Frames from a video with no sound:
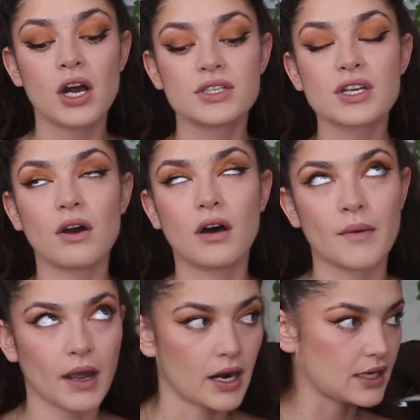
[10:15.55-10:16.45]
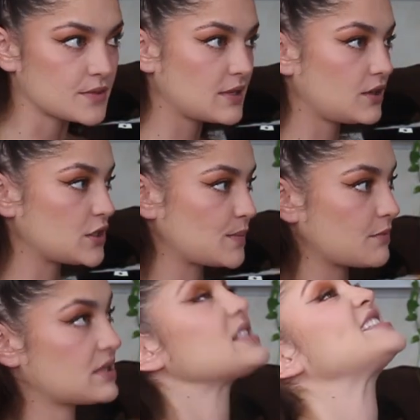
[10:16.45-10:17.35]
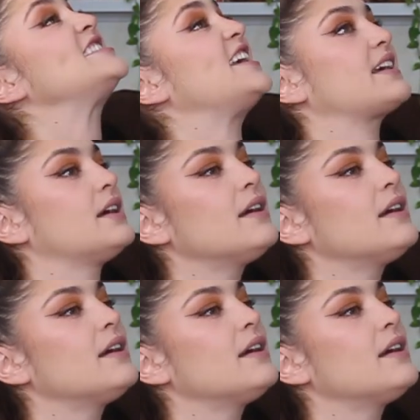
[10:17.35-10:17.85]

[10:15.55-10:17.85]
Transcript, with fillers: So, oh my god, it gives me the goosebumps. Sick.